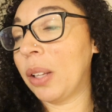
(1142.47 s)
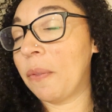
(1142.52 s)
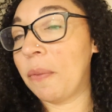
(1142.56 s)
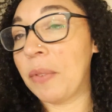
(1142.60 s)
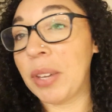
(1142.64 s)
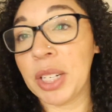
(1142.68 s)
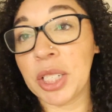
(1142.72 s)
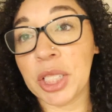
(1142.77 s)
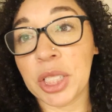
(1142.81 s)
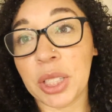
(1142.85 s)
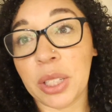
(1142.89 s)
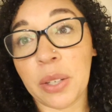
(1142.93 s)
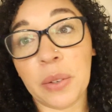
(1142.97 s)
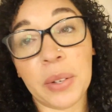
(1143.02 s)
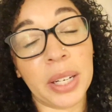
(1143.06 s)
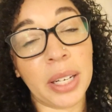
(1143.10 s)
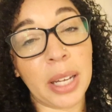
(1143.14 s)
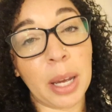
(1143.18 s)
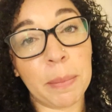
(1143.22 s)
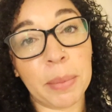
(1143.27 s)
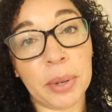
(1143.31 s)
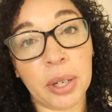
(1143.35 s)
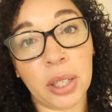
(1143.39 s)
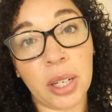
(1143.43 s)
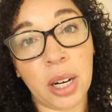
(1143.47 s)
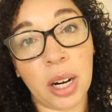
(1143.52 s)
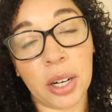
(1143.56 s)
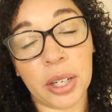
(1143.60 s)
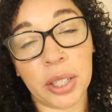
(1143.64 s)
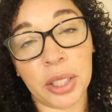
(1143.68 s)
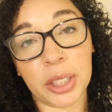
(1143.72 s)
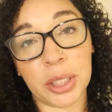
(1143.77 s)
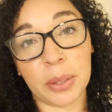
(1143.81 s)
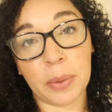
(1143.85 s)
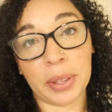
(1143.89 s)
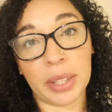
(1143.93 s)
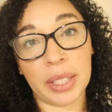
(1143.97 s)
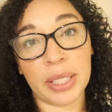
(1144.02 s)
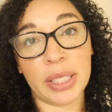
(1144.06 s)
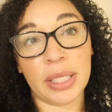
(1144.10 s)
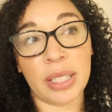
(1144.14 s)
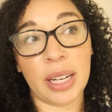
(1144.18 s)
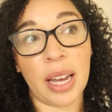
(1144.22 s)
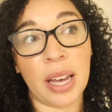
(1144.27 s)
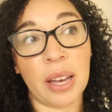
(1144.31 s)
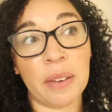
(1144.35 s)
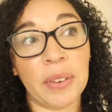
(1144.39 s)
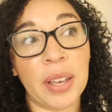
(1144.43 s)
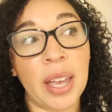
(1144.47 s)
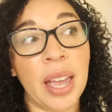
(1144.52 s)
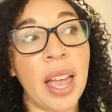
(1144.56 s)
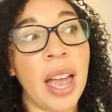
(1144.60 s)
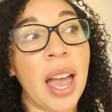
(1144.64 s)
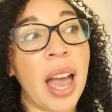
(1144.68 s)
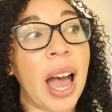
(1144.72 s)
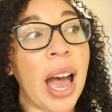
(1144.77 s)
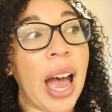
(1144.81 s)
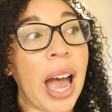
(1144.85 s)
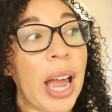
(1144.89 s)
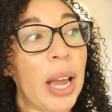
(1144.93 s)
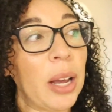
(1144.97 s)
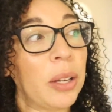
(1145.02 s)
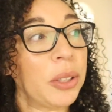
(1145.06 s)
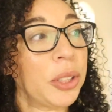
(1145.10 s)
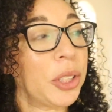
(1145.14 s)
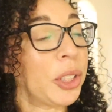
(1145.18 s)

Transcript: Finish loading up our cars with the stuff. I'll